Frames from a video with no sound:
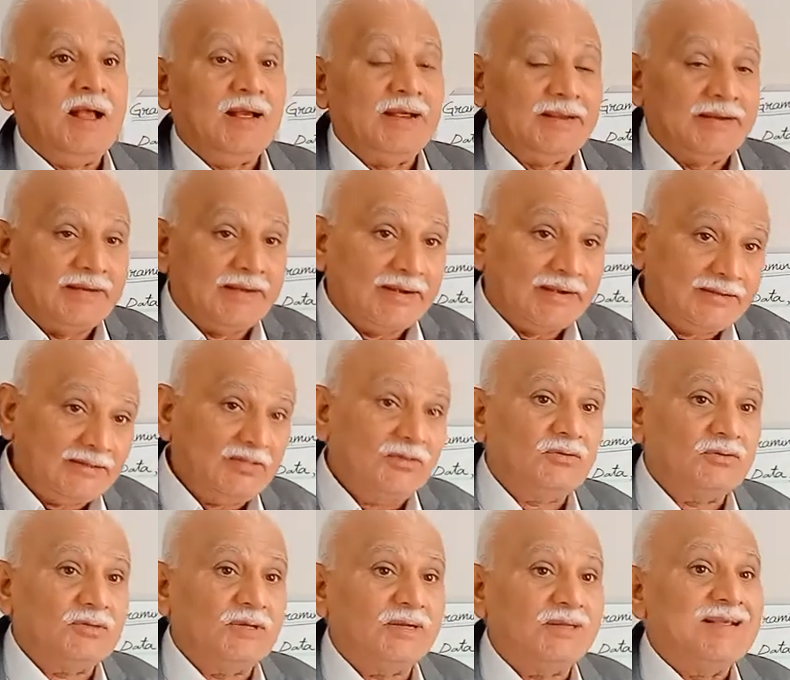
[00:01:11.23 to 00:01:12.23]
In addition
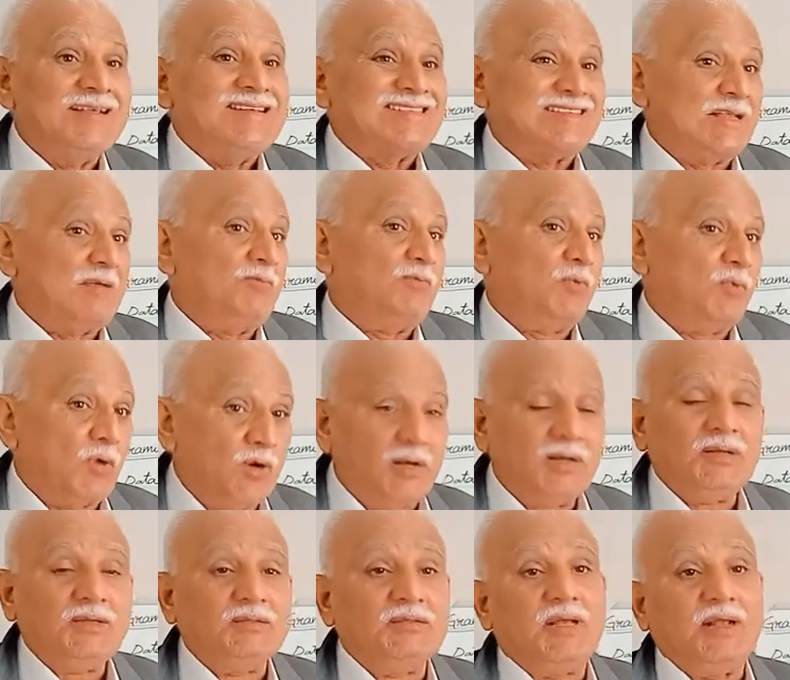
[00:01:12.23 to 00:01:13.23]
to that, some
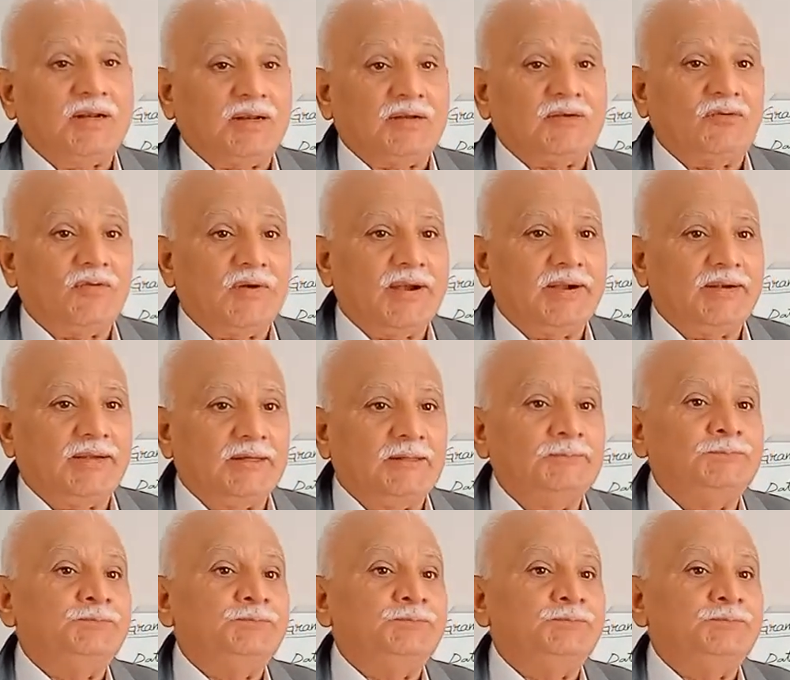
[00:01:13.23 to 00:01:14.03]
products are required